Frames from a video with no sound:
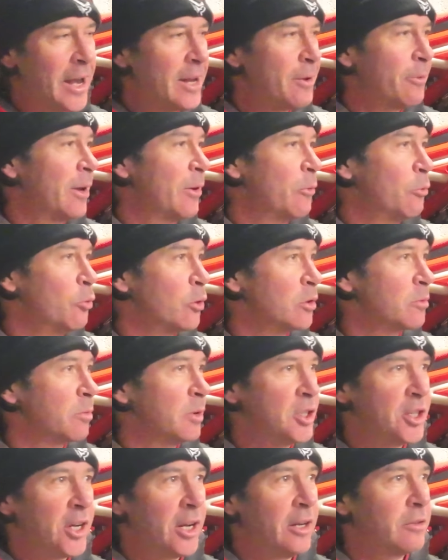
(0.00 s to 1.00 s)
anyway, what's
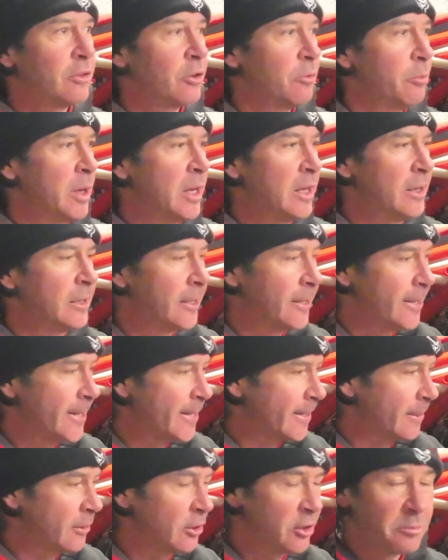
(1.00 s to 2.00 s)
my channel going to be
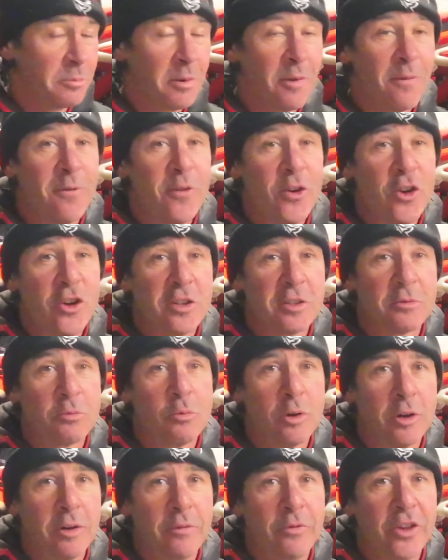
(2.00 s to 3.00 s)
like? This is my first
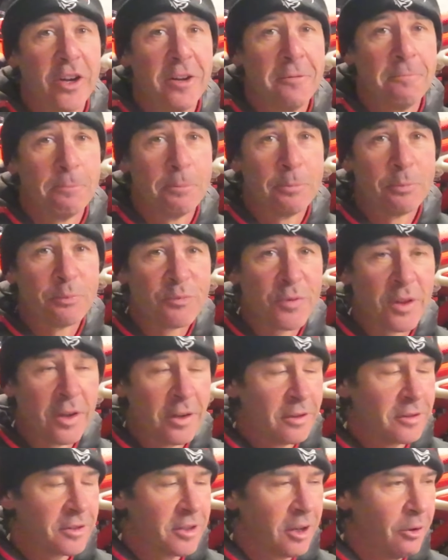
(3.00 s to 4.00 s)
one I've done.
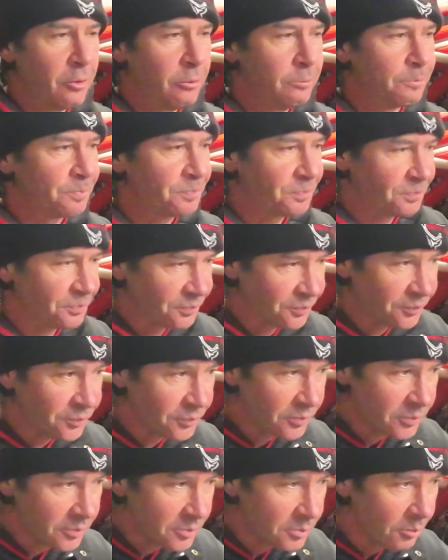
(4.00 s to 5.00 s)
So
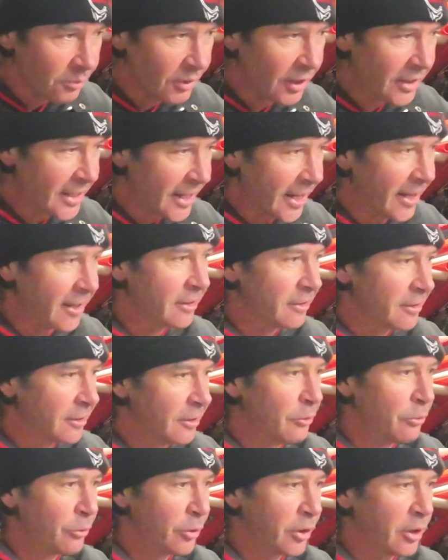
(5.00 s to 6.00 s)
yeah,
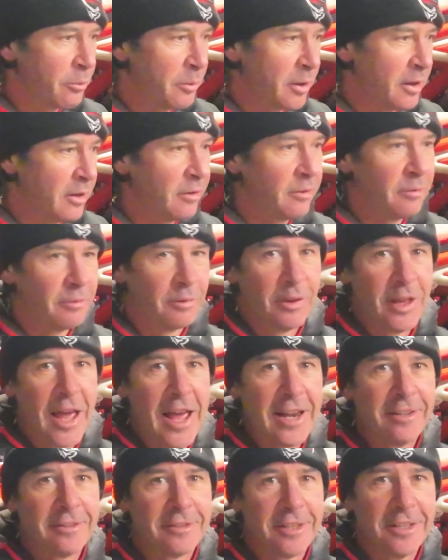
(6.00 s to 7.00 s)
forgive me. The
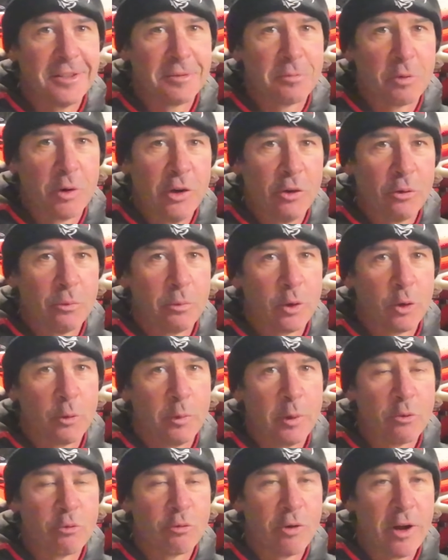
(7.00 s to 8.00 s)
editing is probably not going to
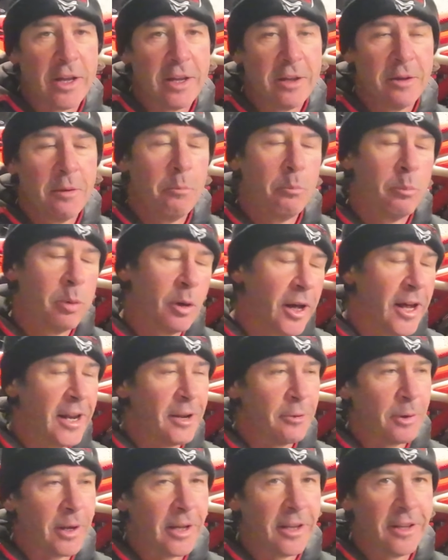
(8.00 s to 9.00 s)
be great, but
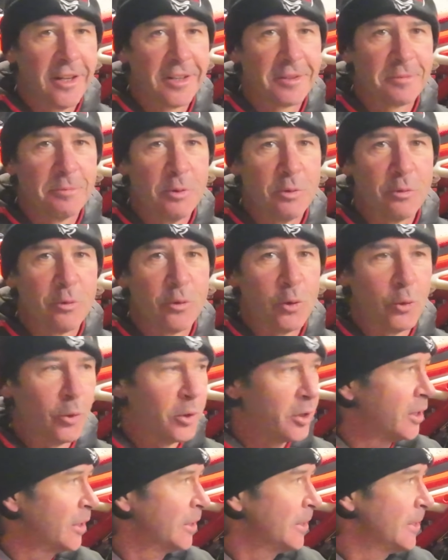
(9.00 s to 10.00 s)
anyway, let's move forward.